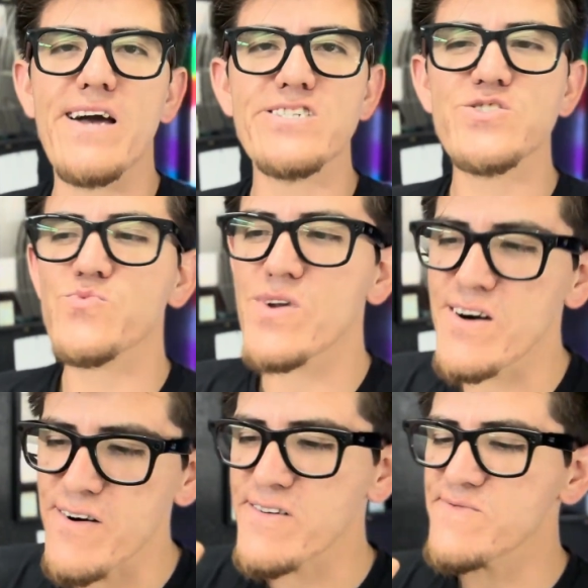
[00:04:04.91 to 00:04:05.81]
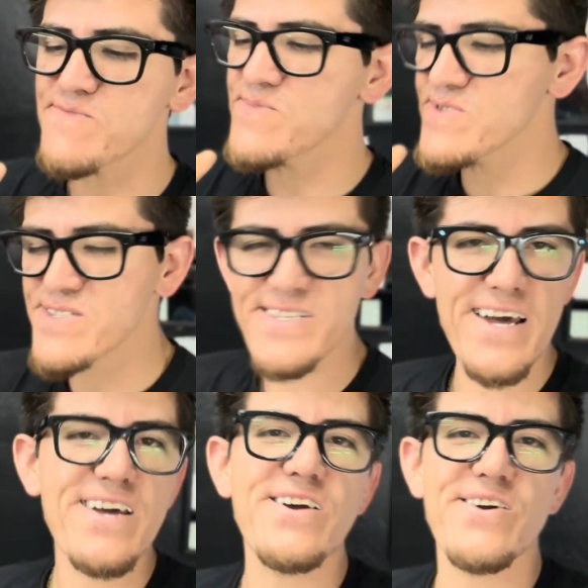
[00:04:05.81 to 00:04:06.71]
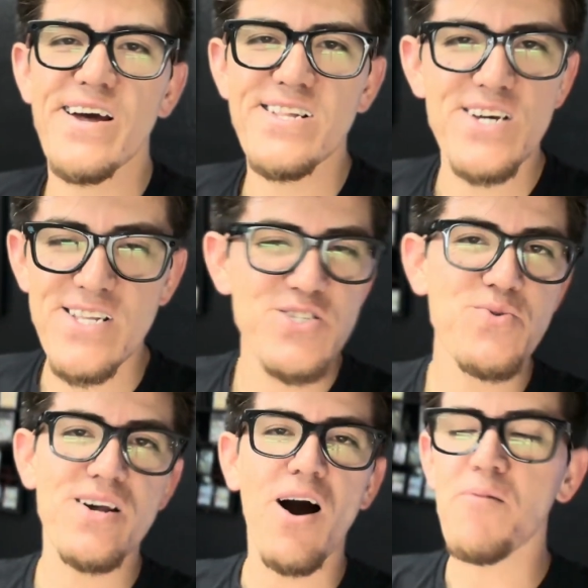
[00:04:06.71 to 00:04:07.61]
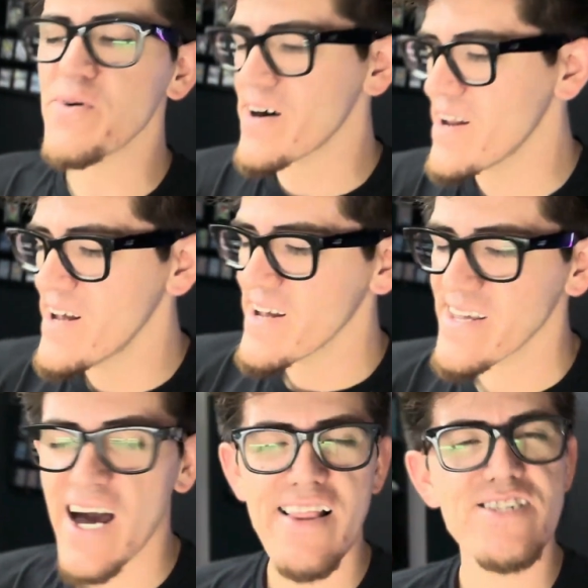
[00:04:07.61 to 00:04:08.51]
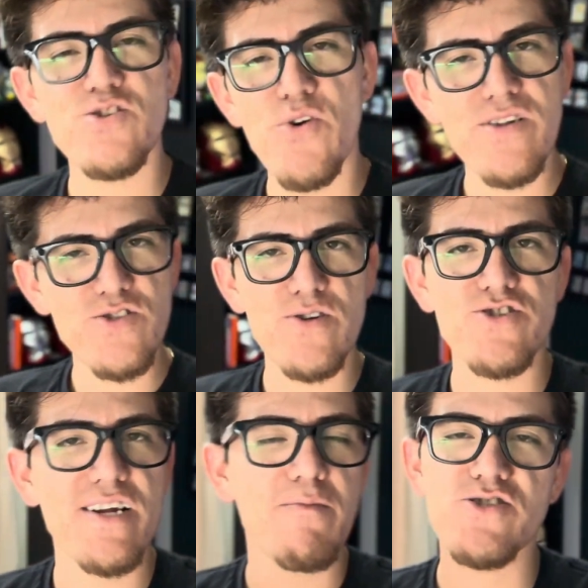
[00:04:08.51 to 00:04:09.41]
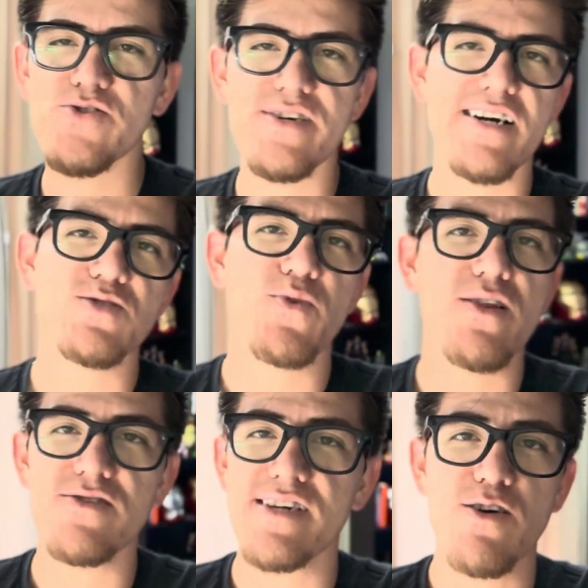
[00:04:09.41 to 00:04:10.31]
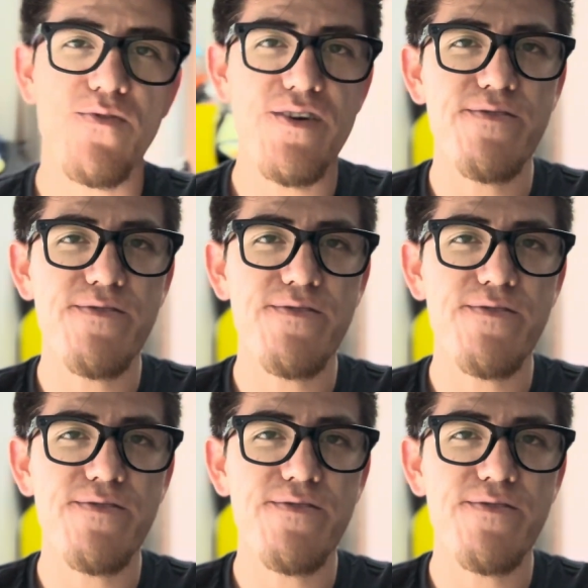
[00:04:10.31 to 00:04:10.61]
I just want to stay here and do it all. But yeah, let's go to the storage unit. I'm gonna show you guys what it looks like over there.